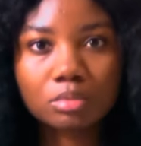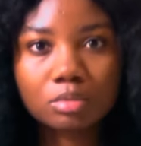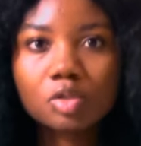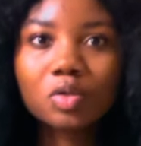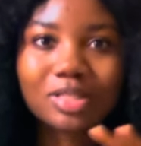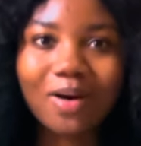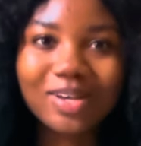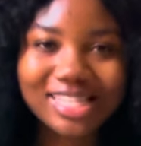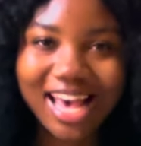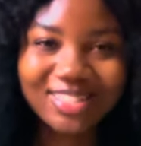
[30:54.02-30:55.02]
so that
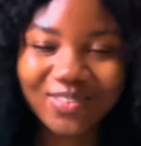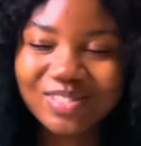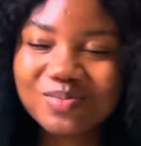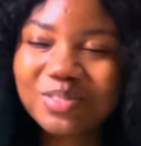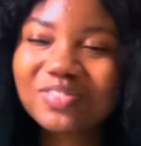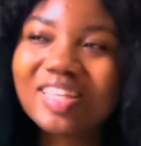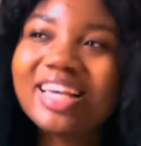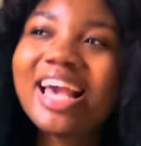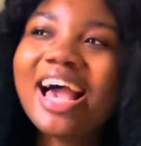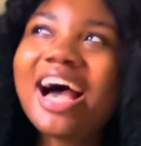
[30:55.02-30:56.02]
was the end of the
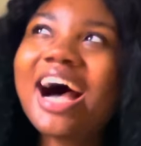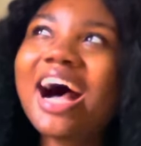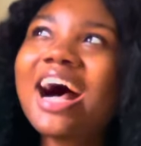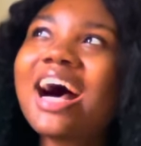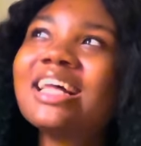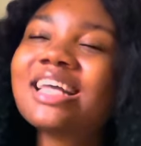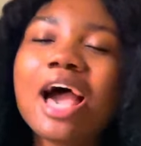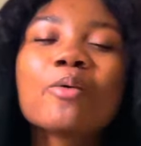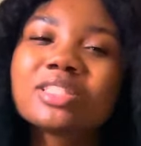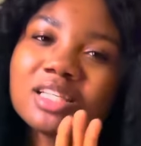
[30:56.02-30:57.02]
movie, and
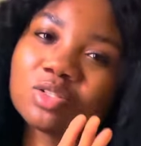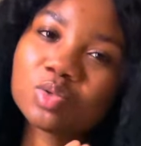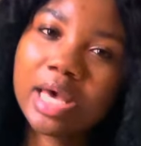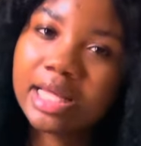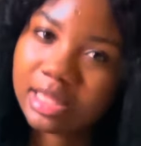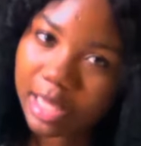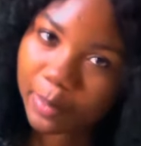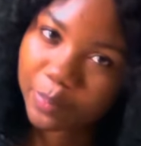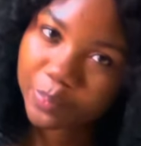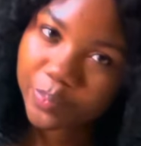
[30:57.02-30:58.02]
I wanted it to end
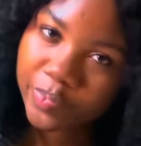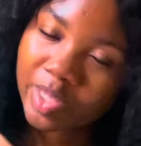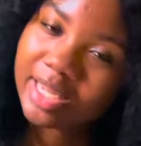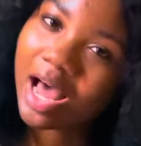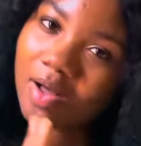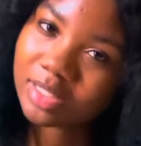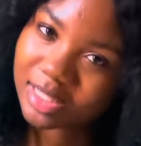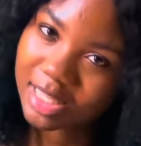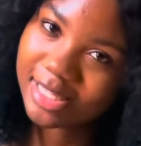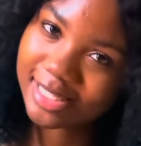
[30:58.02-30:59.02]
there. Now the
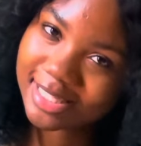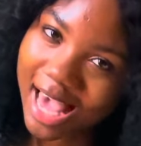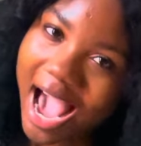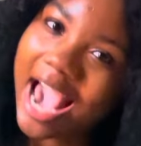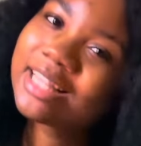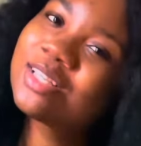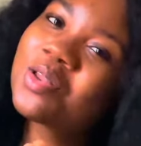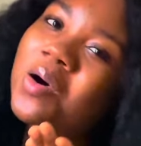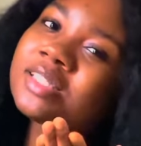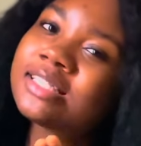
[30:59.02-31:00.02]
thing is, I did
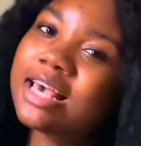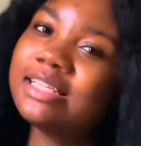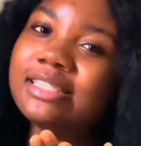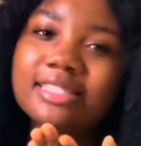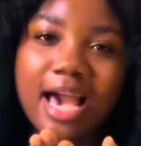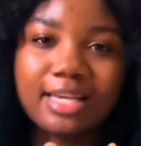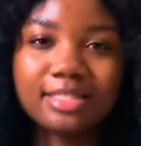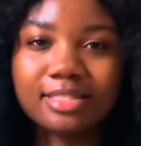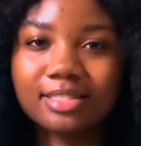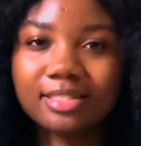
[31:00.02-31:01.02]
not say he
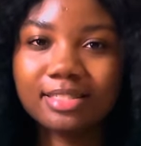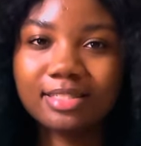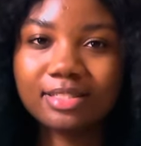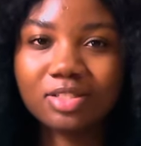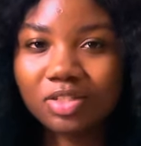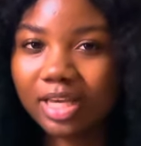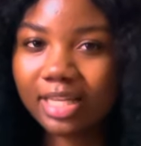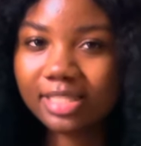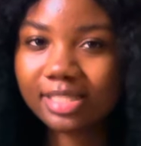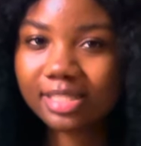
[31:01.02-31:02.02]
died, you
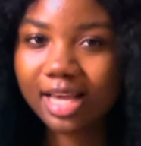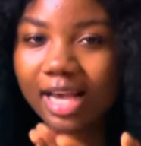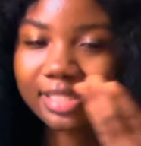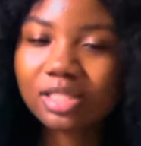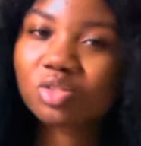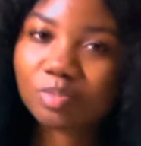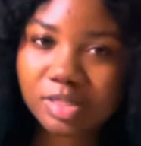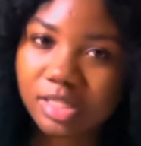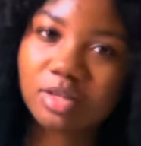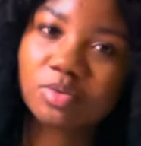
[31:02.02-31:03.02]
get, I said
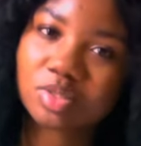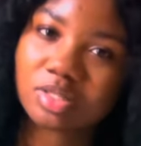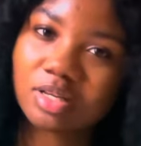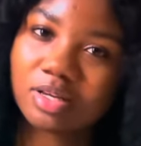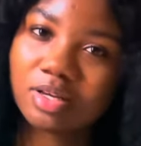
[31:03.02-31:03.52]
something else.